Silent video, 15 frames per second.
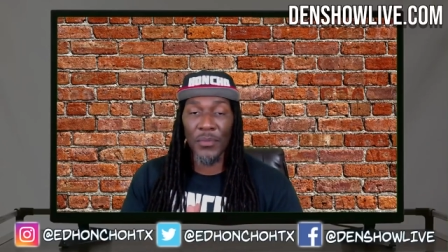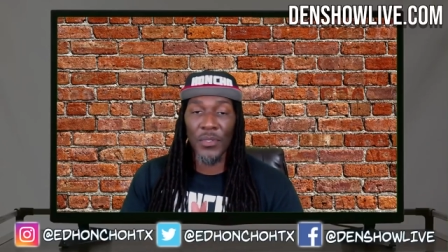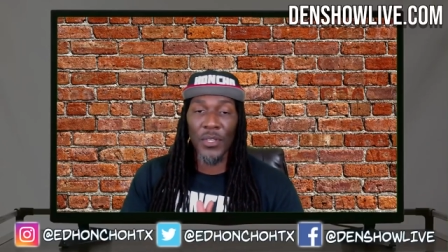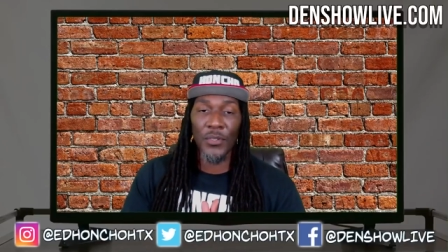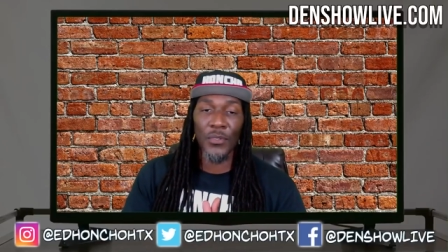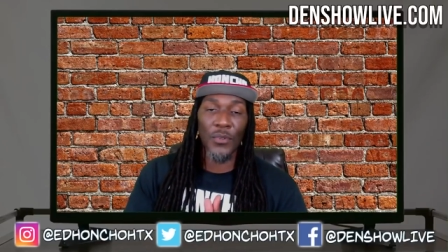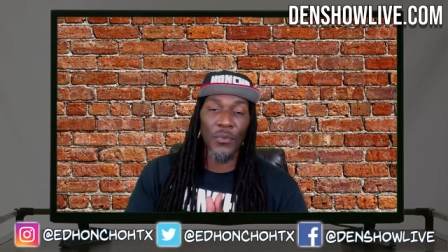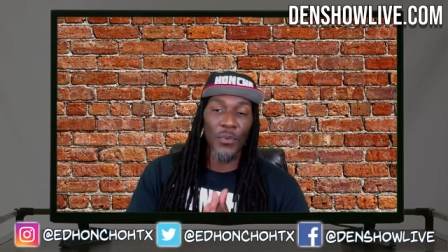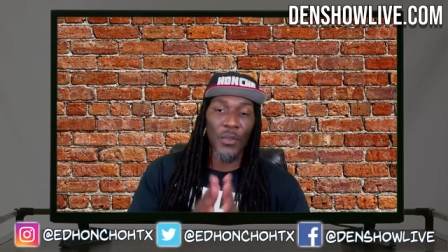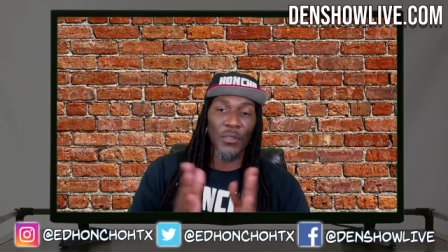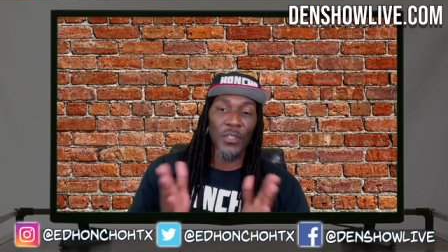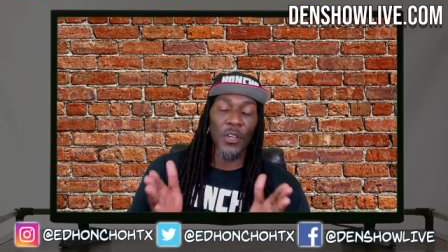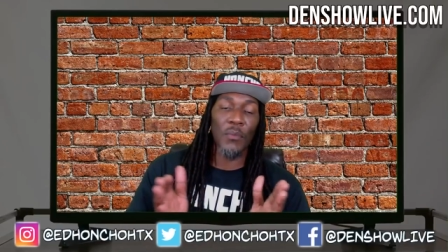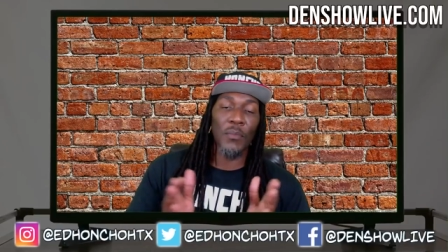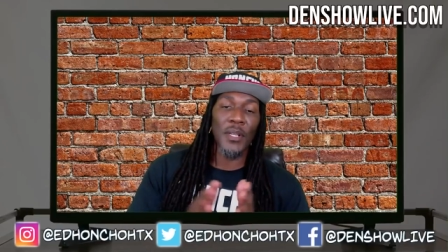Central. We're gonna
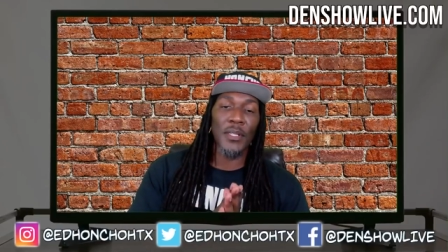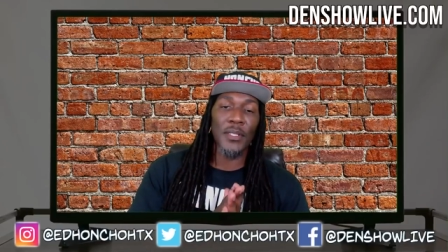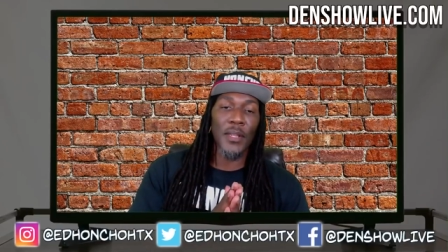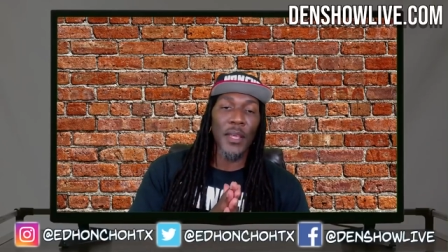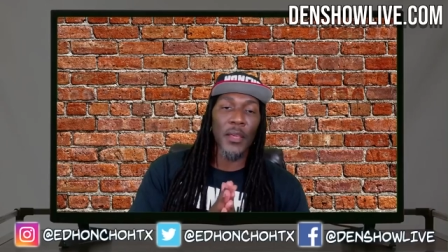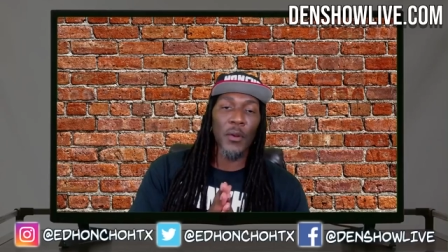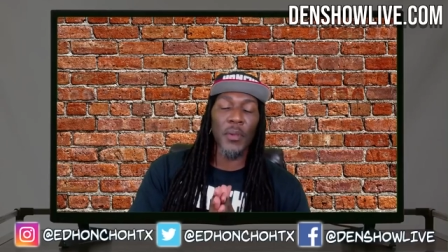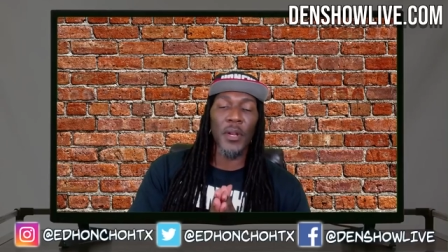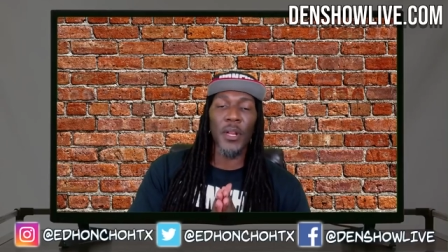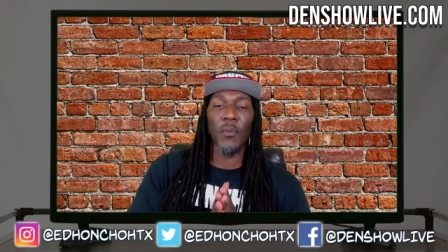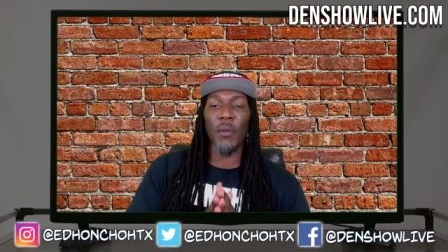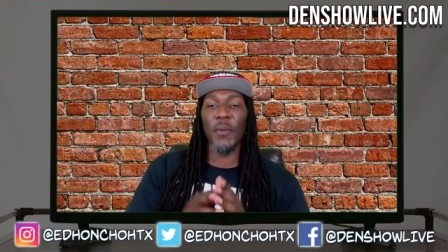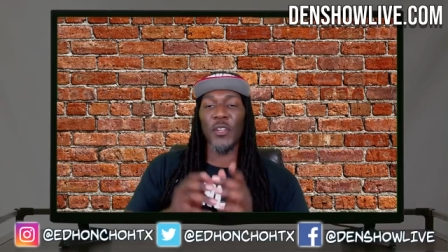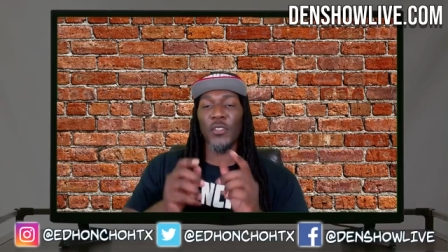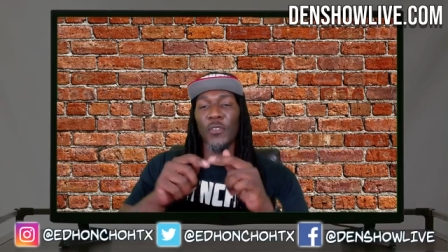talk about this later. But
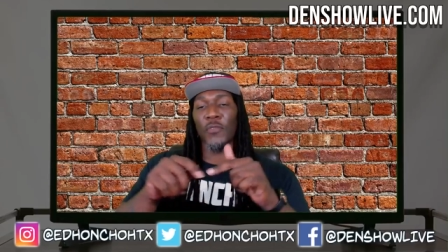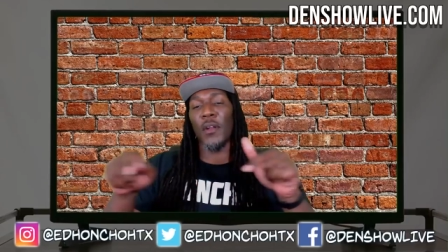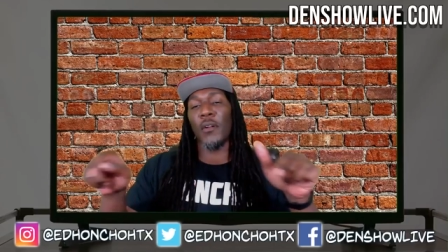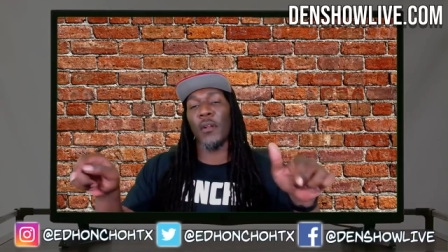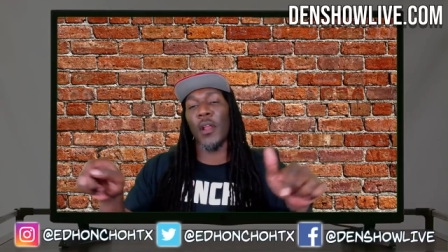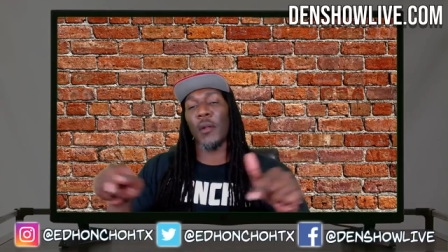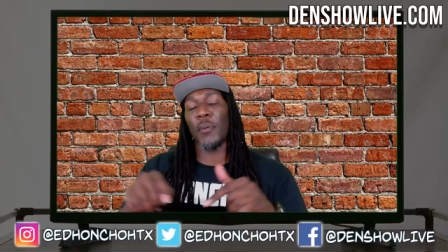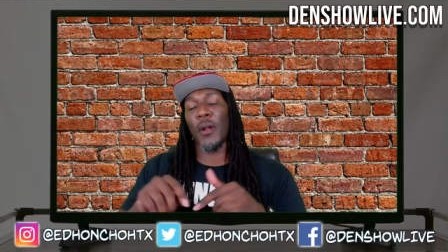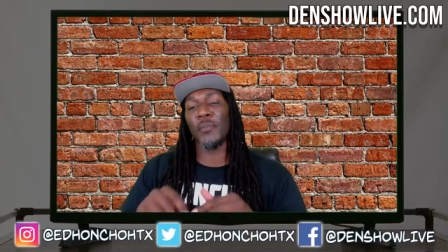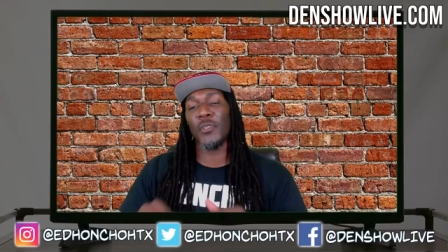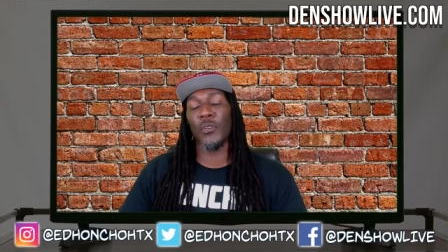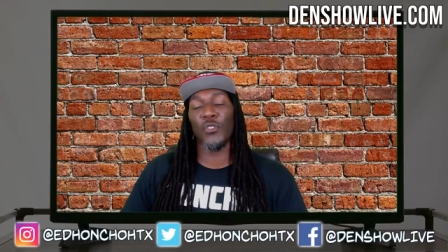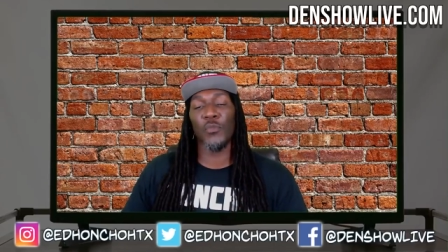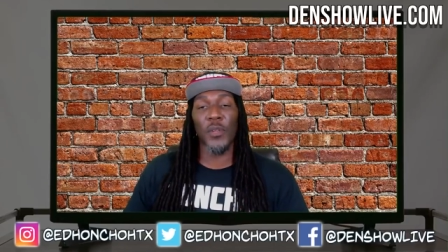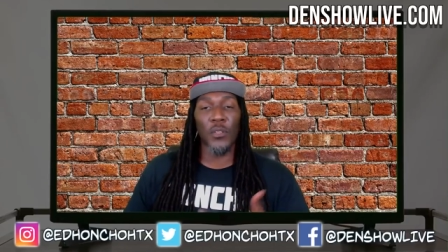anyway, make sure you follow all the proper
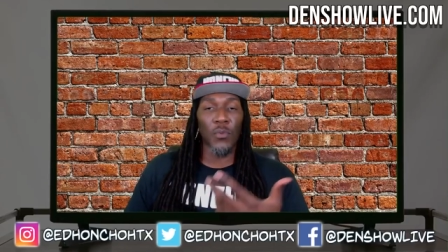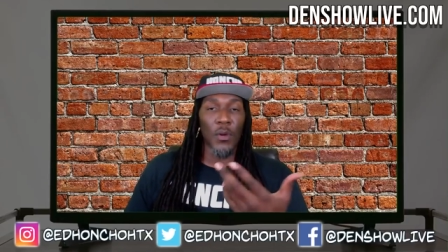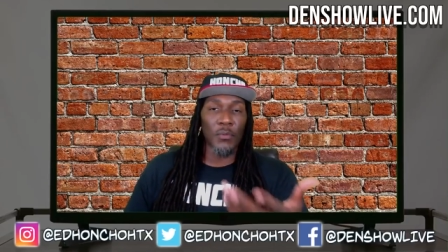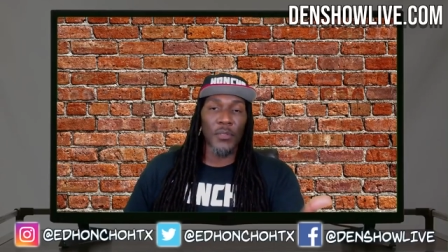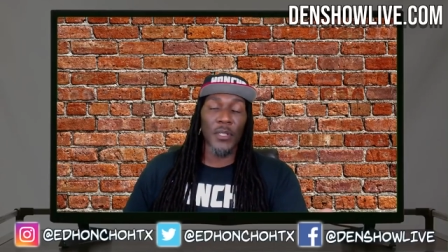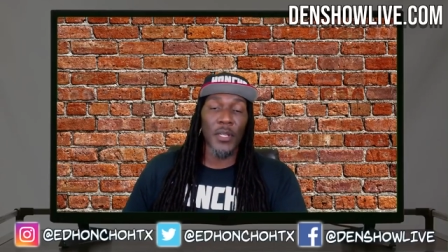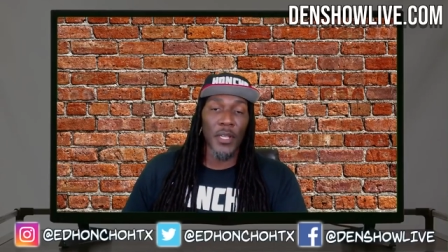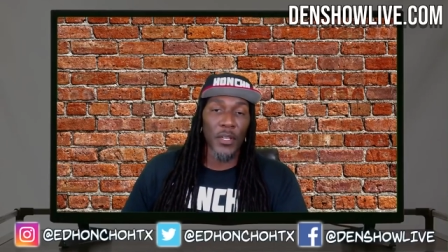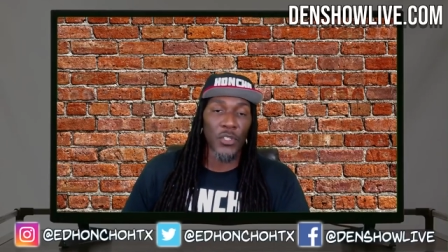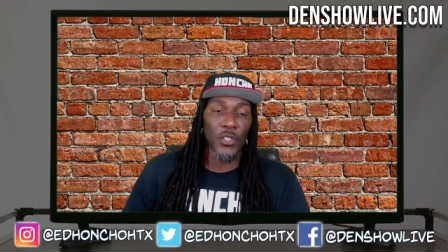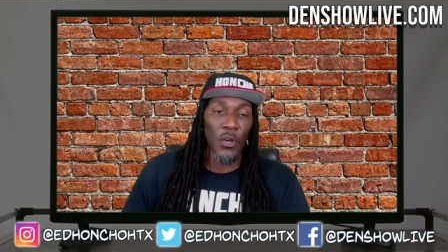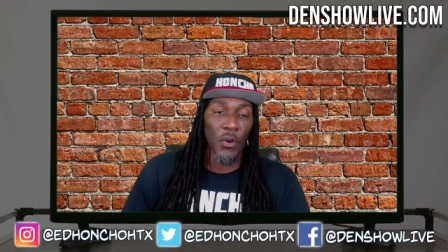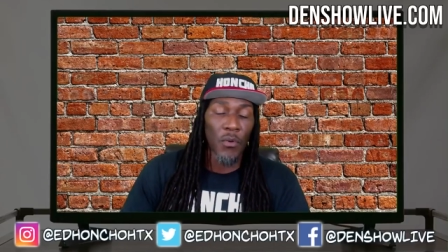social media. Welcome to the Den Show.